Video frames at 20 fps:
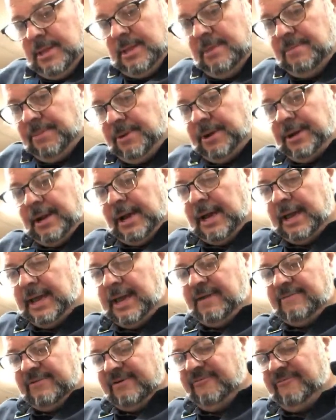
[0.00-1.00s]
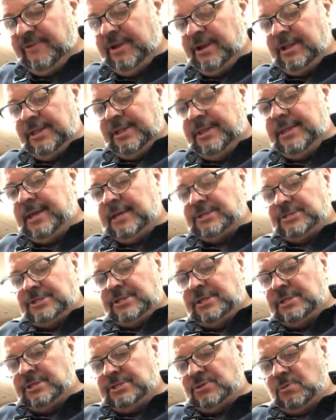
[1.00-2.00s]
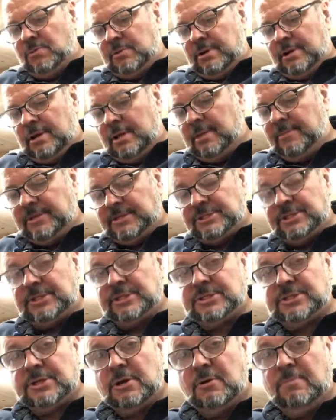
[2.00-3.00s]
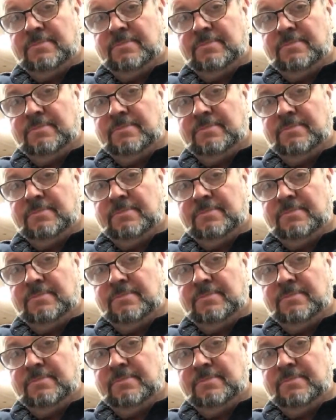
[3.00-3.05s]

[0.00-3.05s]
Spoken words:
But I have a feeling that she is she's so